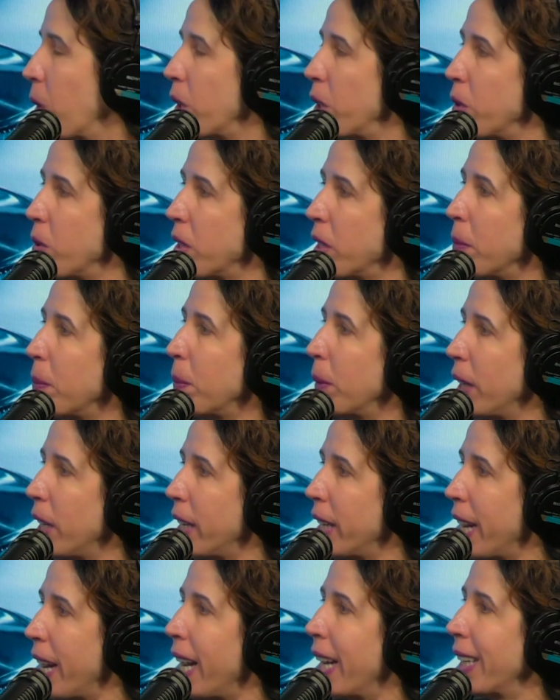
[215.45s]
you simply
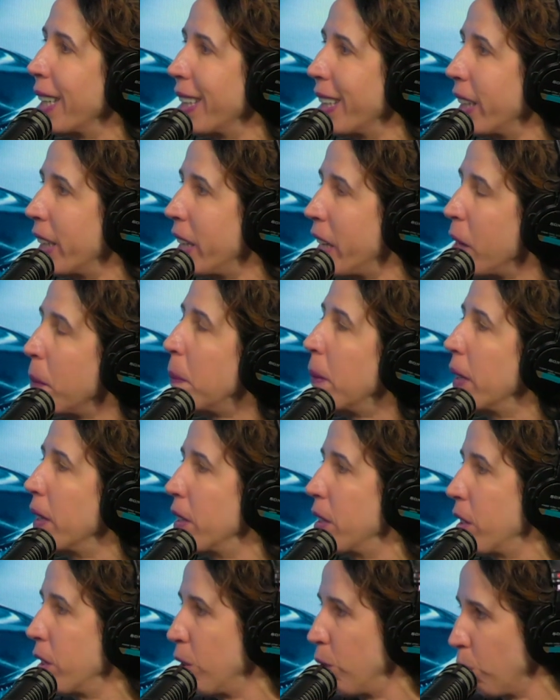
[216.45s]
can't keep
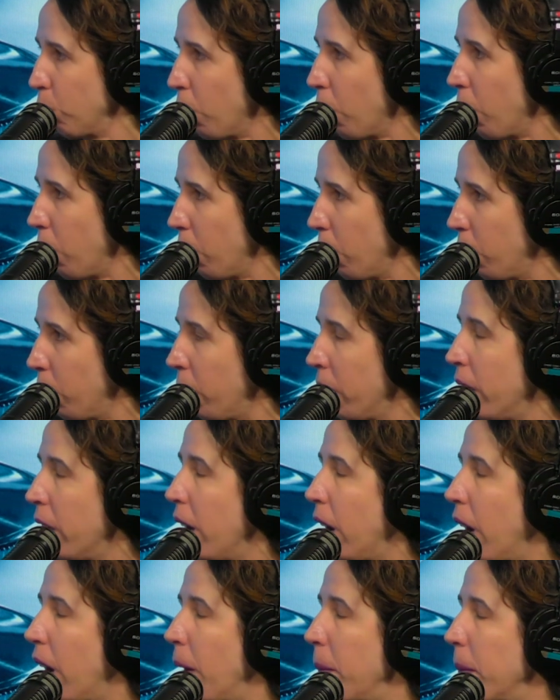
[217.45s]
it to grow
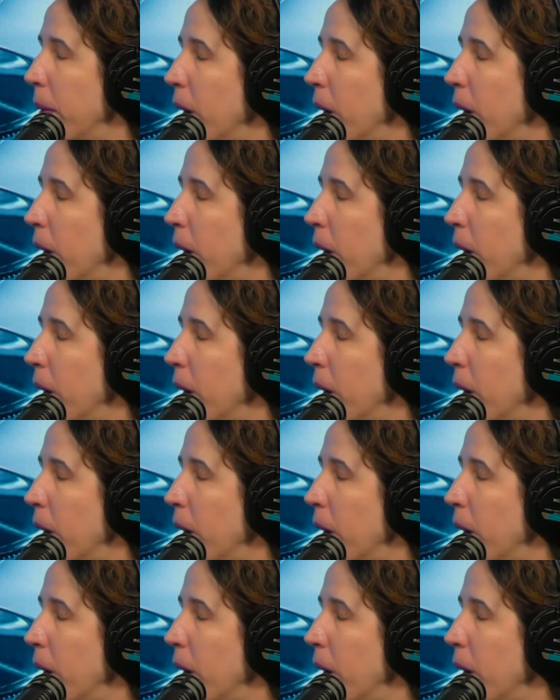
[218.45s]
um,